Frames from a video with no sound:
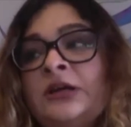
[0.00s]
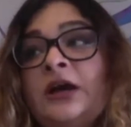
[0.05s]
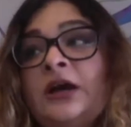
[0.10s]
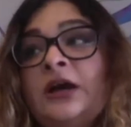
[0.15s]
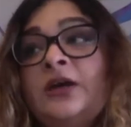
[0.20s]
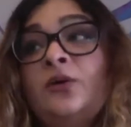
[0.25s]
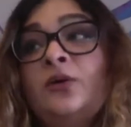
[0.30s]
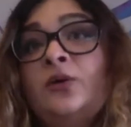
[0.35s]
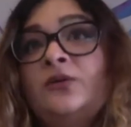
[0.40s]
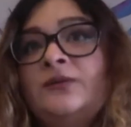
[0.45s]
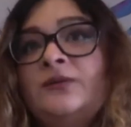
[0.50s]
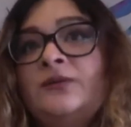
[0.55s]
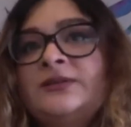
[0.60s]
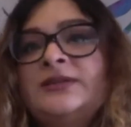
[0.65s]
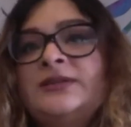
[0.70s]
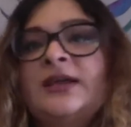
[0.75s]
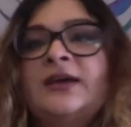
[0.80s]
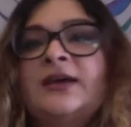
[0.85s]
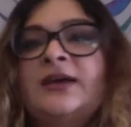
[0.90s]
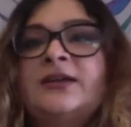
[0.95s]
I always
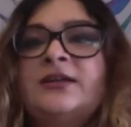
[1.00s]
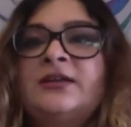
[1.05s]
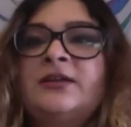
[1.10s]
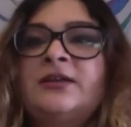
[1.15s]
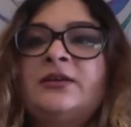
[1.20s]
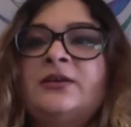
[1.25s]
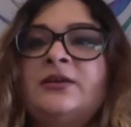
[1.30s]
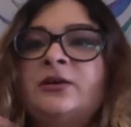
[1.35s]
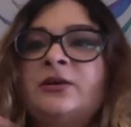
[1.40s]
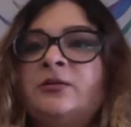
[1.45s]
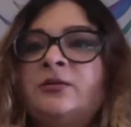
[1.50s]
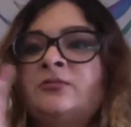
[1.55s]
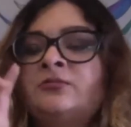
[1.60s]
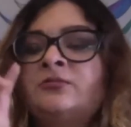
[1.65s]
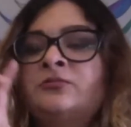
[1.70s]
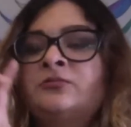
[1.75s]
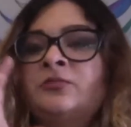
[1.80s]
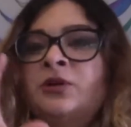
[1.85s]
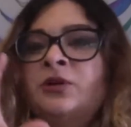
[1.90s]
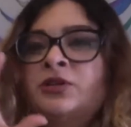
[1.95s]
carry
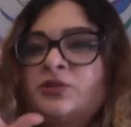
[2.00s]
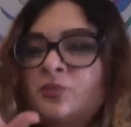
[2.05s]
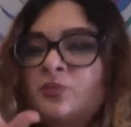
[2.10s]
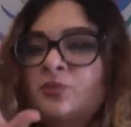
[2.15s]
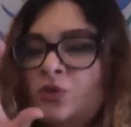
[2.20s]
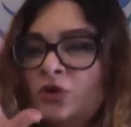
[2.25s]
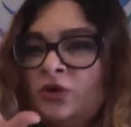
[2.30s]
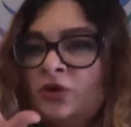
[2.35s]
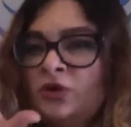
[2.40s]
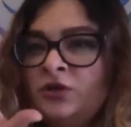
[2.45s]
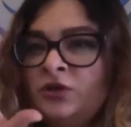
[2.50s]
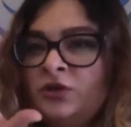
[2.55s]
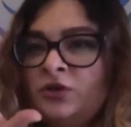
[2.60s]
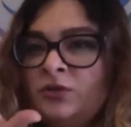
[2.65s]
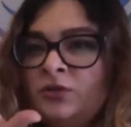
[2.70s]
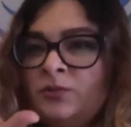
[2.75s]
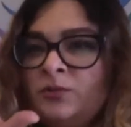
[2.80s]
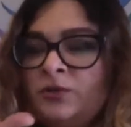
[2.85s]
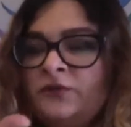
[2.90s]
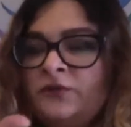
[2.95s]
a small
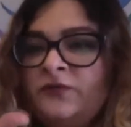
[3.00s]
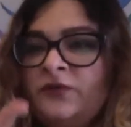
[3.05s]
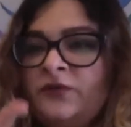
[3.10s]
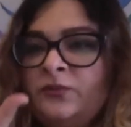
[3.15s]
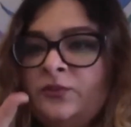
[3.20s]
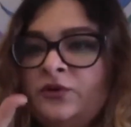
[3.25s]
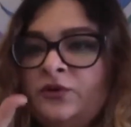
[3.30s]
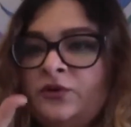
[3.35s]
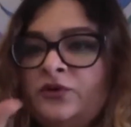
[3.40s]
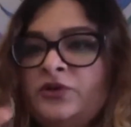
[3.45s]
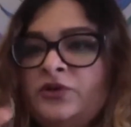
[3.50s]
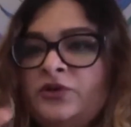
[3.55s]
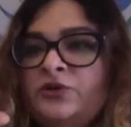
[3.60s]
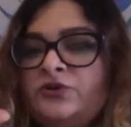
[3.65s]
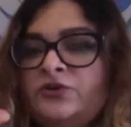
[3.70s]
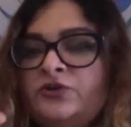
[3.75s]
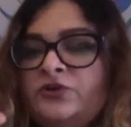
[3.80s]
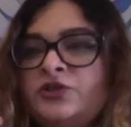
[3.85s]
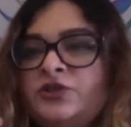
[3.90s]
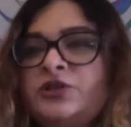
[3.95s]
perfume or
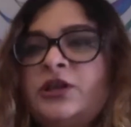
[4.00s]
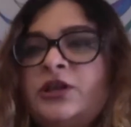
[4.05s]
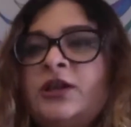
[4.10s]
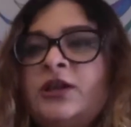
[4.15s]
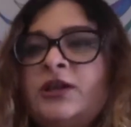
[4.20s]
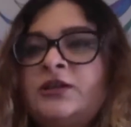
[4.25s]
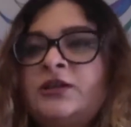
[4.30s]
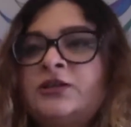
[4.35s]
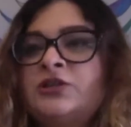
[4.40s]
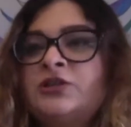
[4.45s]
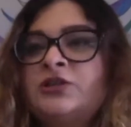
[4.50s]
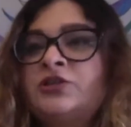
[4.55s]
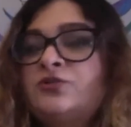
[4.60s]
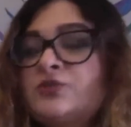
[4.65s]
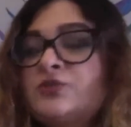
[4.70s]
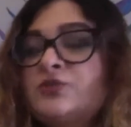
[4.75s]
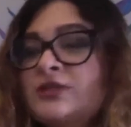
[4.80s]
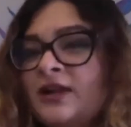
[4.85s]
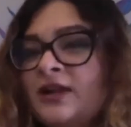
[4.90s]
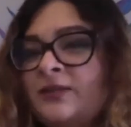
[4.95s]
deodorant and
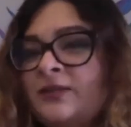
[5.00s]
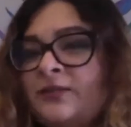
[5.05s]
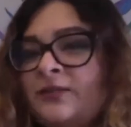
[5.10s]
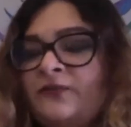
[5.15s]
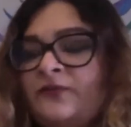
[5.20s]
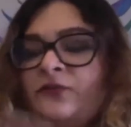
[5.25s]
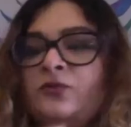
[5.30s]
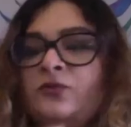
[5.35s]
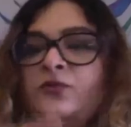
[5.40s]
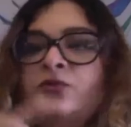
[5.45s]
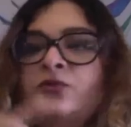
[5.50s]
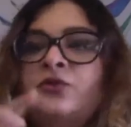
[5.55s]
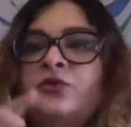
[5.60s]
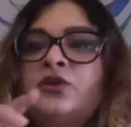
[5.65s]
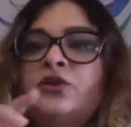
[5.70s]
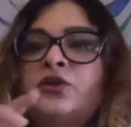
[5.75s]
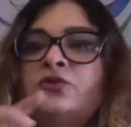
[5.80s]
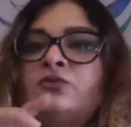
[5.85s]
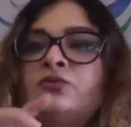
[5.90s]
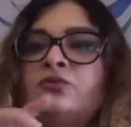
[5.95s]
use that before
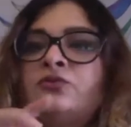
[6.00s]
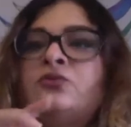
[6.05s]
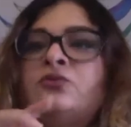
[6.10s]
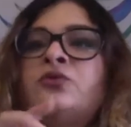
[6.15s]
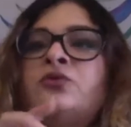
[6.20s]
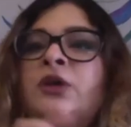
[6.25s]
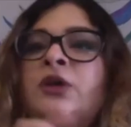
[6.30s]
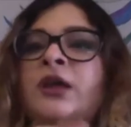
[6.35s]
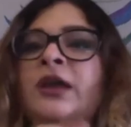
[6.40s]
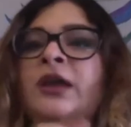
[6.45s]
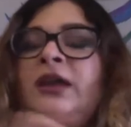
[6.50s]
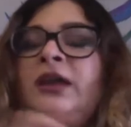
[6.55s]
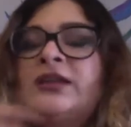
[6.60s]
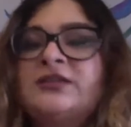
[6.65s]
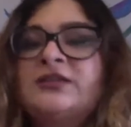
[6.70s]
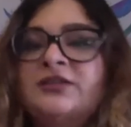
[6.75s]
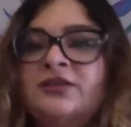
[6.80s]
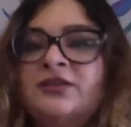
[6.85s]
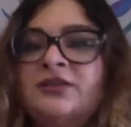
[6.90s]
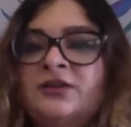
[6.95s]
you
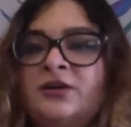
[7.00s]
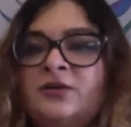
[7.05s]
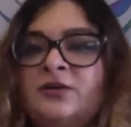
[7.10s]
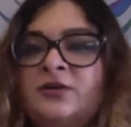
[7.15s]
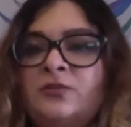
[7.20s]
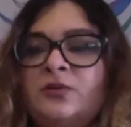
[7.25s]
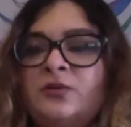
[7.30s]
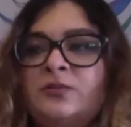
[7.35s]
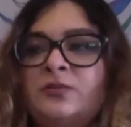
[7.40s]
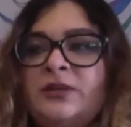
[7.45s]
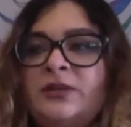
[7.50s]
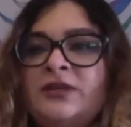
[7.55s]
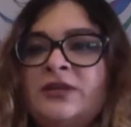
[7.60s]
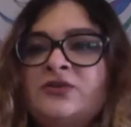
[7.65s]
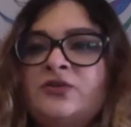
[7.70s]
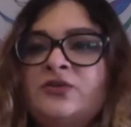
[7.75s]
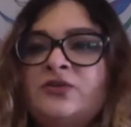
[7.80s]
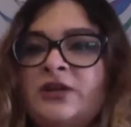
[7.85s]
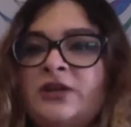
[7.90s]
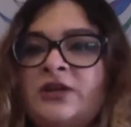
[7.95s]
enter a workplace
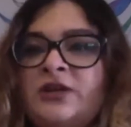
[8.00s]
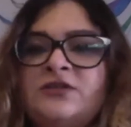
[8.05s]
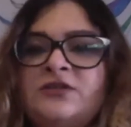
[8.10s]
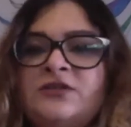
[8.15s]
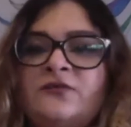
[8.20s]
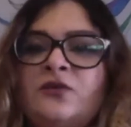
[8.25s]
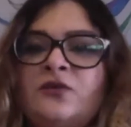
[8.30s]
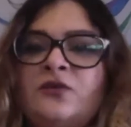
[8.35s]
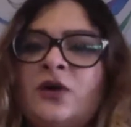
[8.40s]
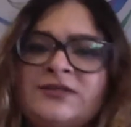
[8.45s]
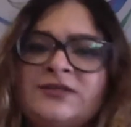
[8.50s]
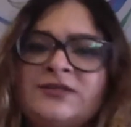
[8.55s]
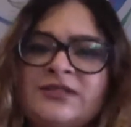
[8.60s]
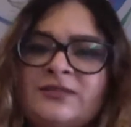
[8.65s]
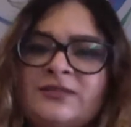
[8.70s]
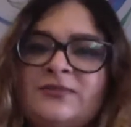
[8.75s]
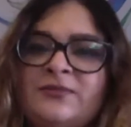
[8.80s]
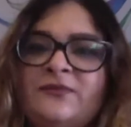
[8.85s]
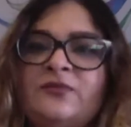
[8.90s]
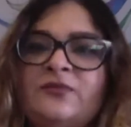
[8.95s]
or an interview. Ask
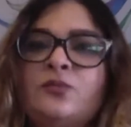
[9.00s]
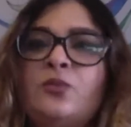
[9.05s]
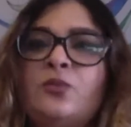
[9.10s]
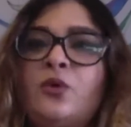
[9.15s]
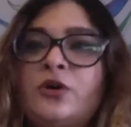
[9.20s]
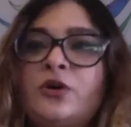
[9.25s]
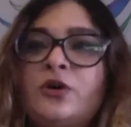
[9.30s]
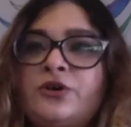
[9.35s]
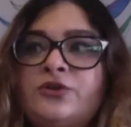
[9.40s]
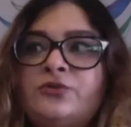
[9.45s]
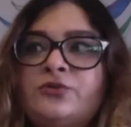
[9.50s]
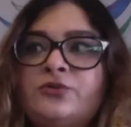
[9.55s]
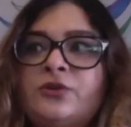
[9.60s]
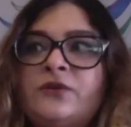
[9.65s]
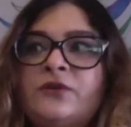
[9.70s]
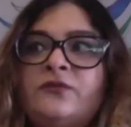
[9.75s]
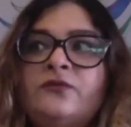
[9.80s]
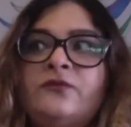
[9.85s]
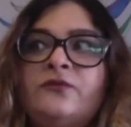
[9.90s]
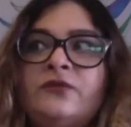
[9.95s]
them if you
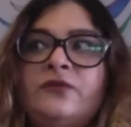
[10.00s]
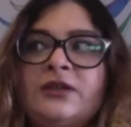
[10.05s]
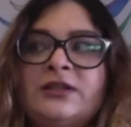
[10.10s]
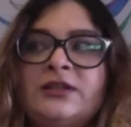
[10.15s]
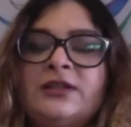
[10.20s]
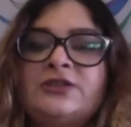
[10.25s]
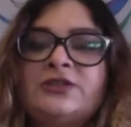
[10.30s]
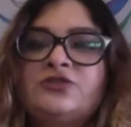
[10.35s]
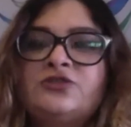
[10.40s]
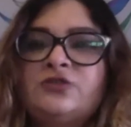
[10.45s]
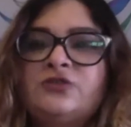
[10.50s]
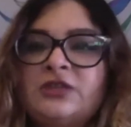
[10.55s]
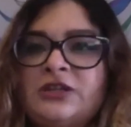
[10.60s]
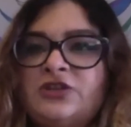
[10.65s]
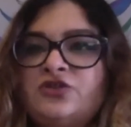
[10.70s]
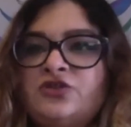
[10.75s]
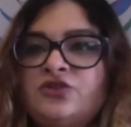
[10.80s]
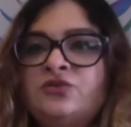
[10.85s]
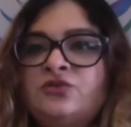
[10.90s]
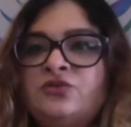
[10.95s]
feel that you
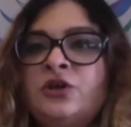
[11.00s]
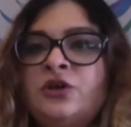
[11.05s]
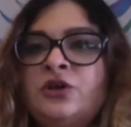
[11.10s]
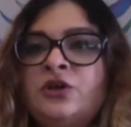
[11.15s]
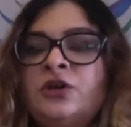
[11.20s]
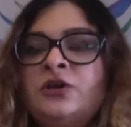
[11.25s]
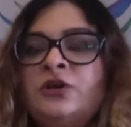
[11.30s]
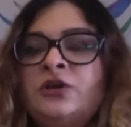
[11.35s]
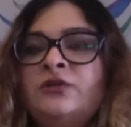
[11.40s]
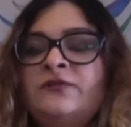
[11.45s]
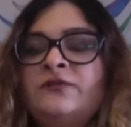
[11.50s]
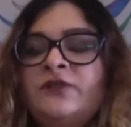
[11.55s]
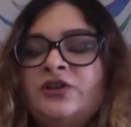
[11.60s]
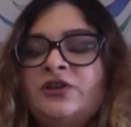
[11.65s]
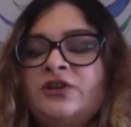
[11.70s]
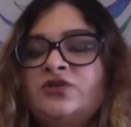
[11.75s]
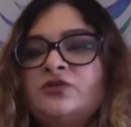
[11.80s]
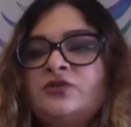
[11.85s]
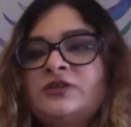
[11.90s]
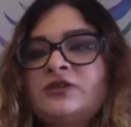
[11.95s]
need to
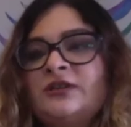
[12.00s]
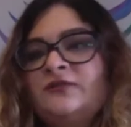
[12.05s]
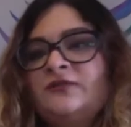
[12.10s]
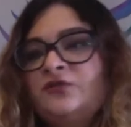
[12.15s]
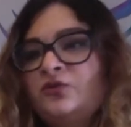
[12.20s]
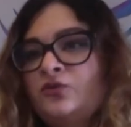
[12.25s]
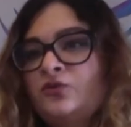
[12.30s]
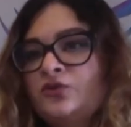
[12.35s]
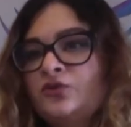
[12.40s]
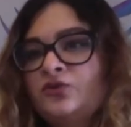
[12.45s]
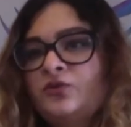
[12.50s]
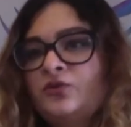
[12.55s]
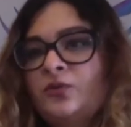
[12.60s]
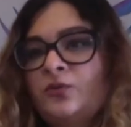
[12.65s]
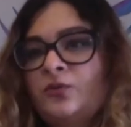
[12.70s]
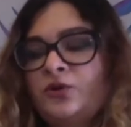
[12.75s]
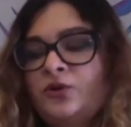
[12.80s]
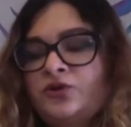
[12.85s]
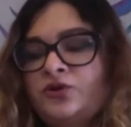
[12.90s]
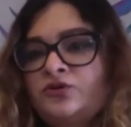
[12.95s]
refresh yourself, to go to a
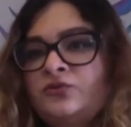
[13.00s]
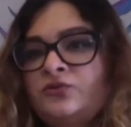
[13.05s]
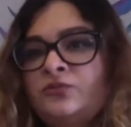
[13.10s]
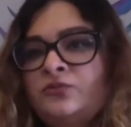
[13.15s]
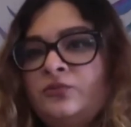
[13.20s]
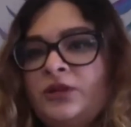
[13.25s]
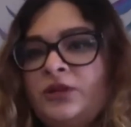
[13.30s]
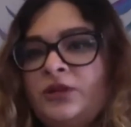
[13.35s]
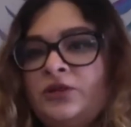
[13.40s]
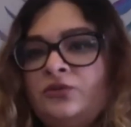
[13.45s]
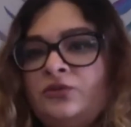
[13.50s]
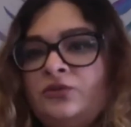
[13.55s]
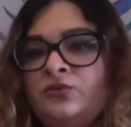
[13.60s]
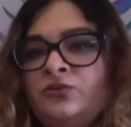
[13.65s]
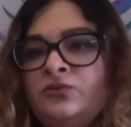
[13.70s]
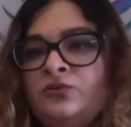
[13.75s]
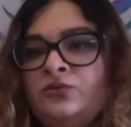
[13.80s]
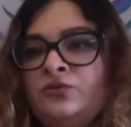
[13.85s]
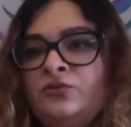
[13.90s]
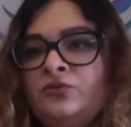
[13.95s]
washroom when
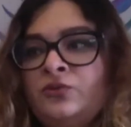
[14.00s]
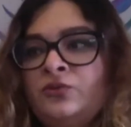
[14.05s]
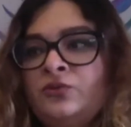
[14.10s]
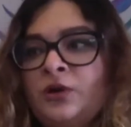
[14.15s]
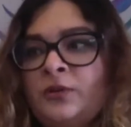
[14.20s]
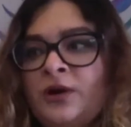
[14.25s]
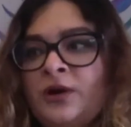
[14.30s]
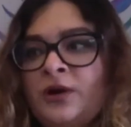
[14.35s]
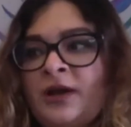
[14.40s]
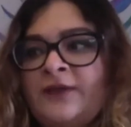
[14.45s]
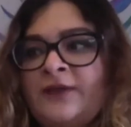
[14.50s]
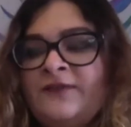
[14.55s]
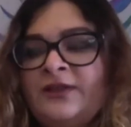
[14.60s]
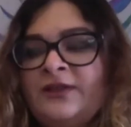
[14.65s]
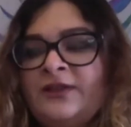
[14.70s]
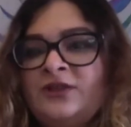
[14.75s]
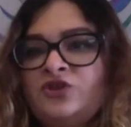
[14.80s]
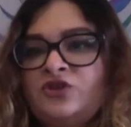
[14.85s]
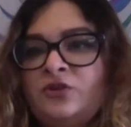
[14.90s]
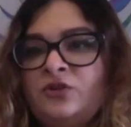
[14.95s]
you arrive
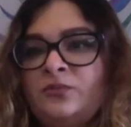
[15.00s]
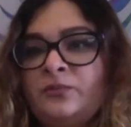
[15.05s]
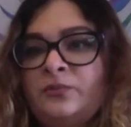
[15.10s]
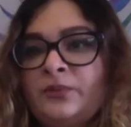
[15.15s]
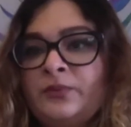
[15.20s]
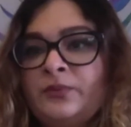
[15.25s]
at the job